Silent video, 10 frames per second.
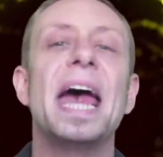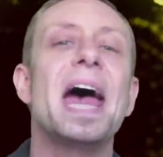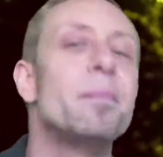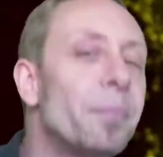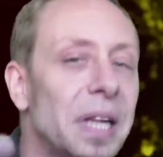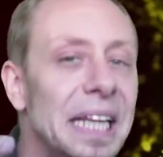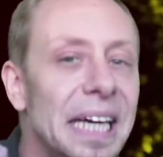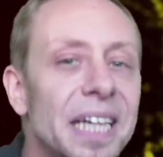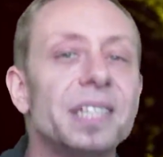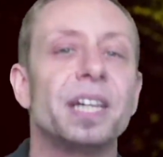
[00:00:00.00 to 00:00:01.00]
And
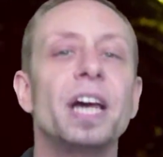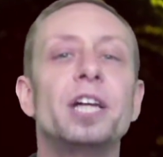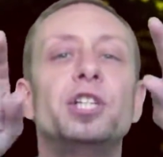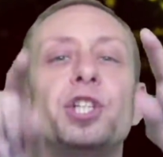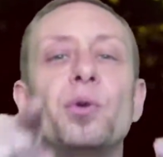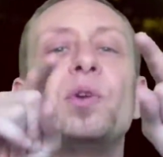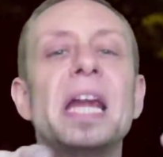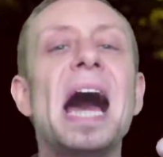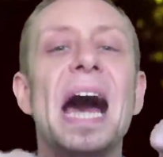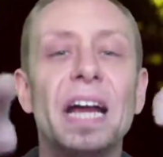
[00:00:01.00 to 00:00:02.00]
please do
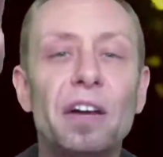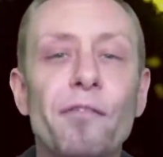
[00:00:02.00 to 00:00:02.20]
not